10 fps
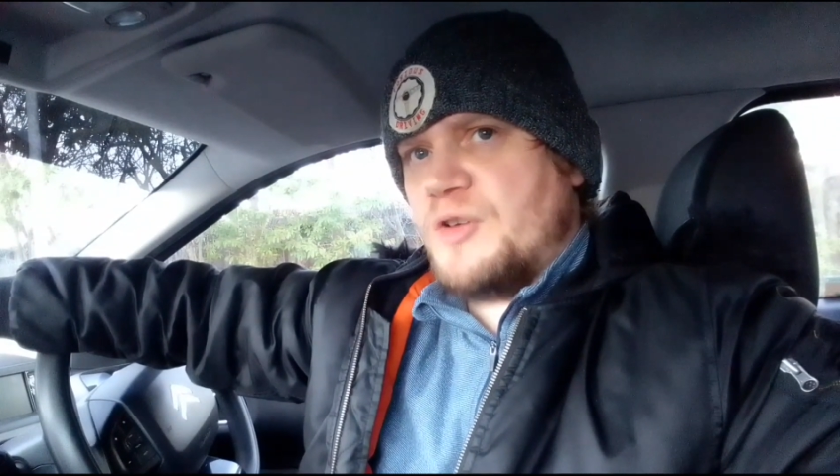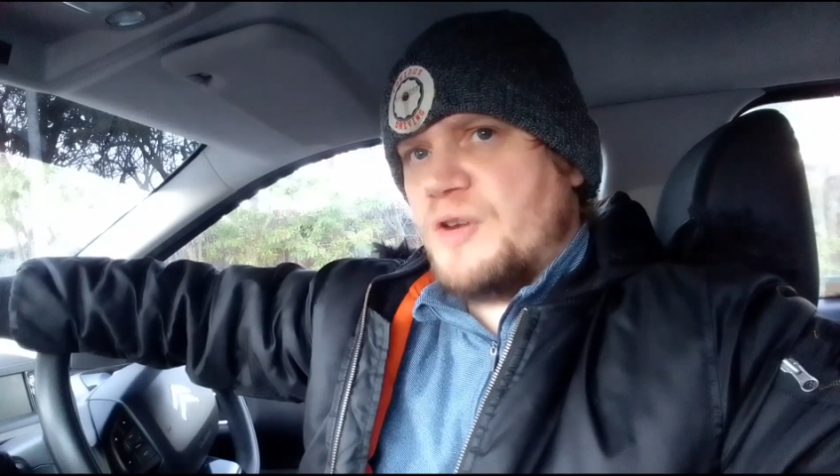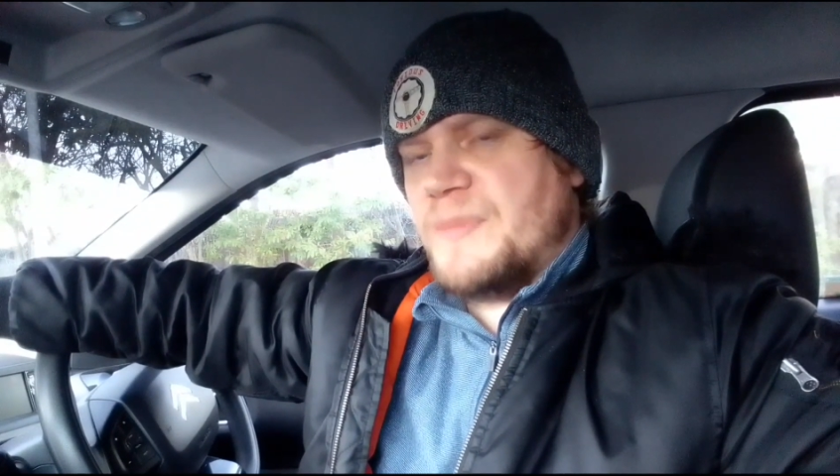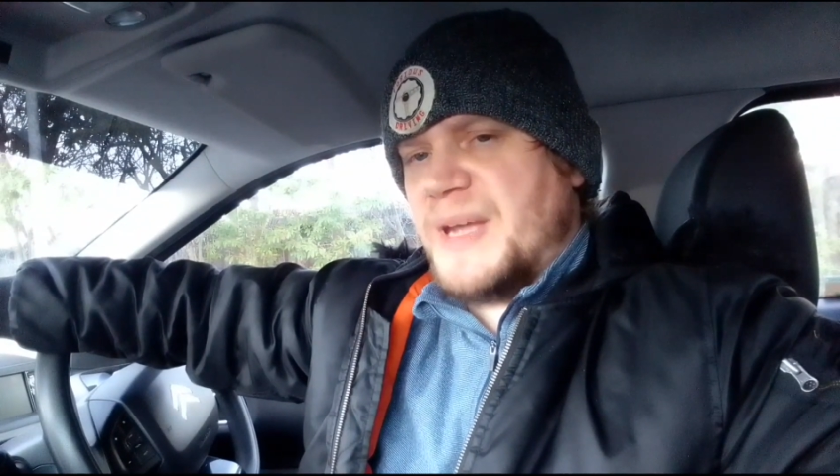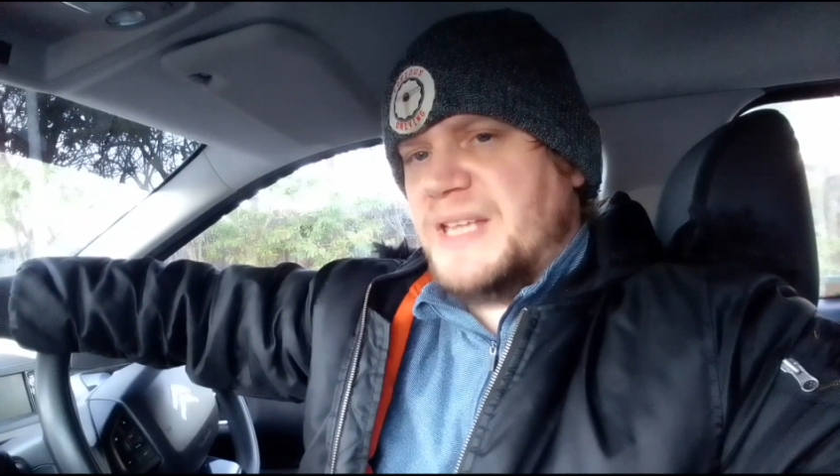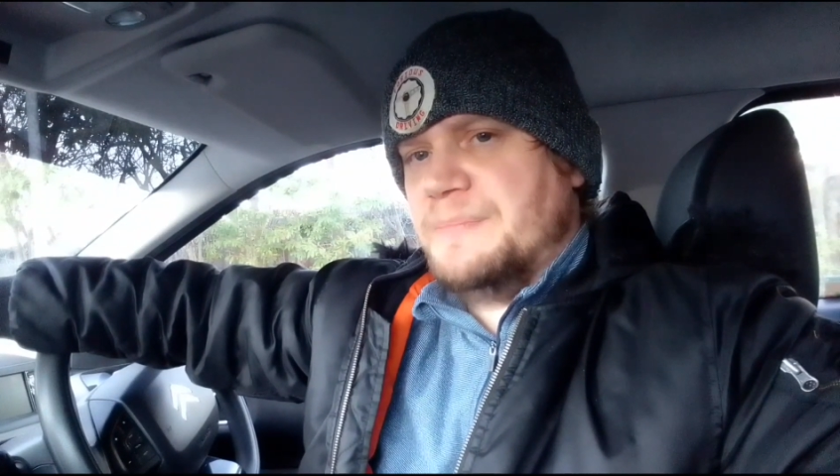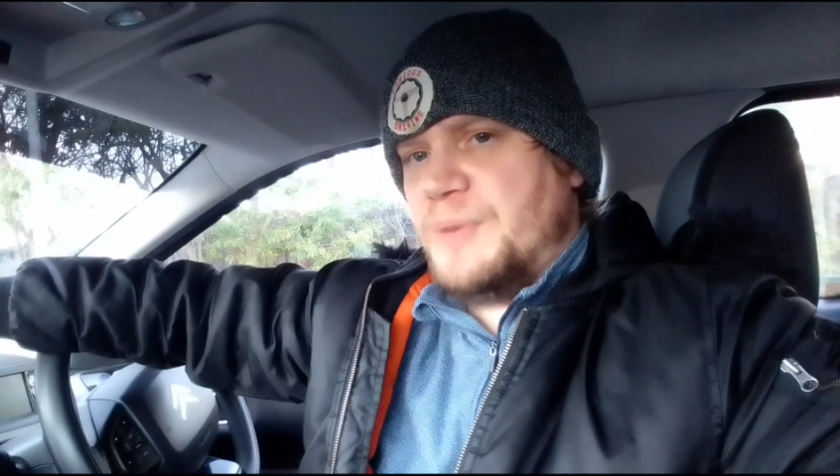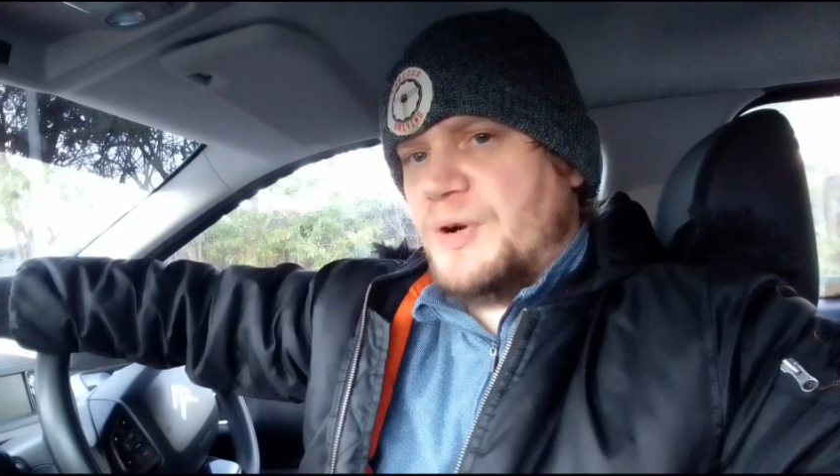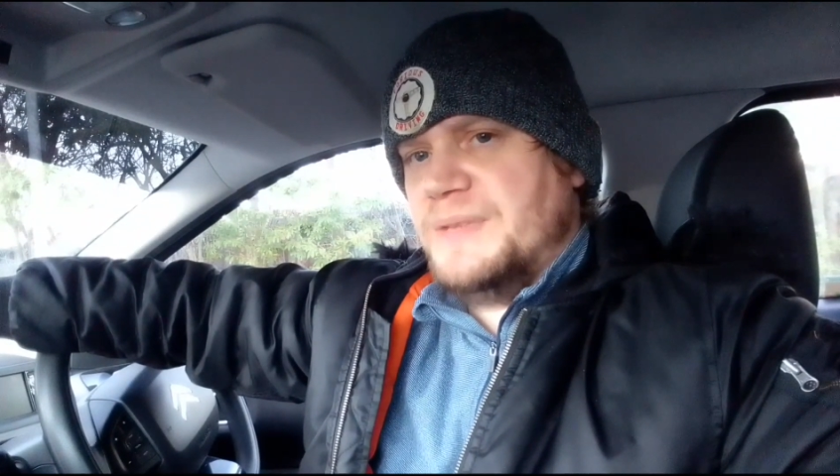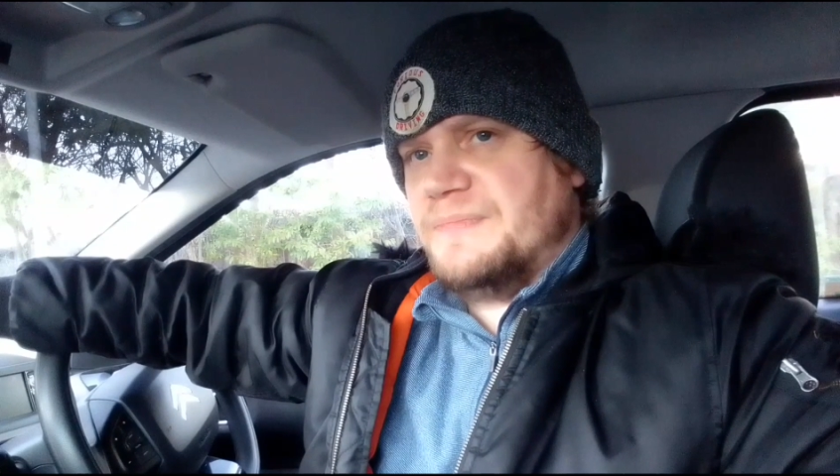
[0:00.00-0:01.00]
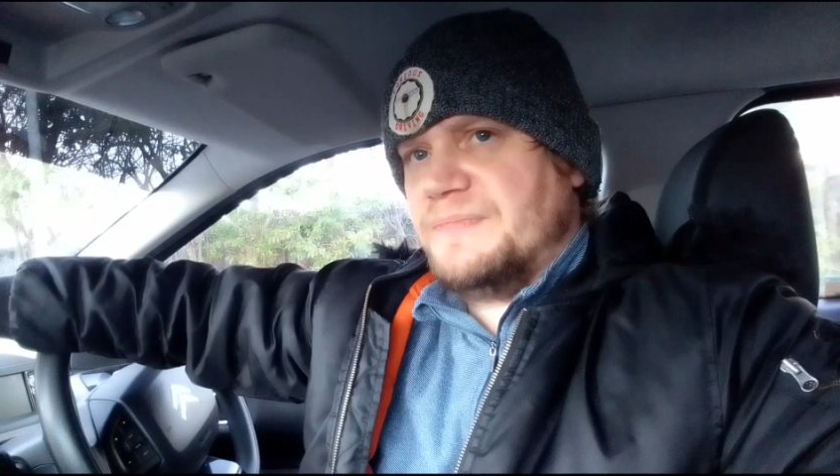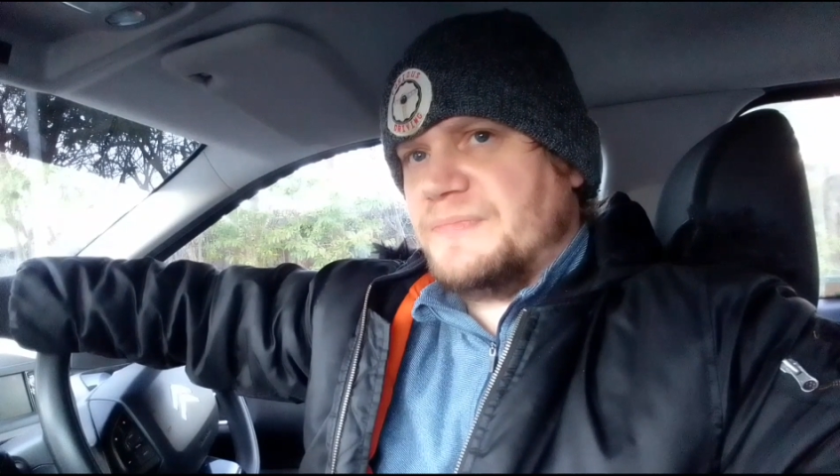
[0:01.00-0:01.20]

got the biting point,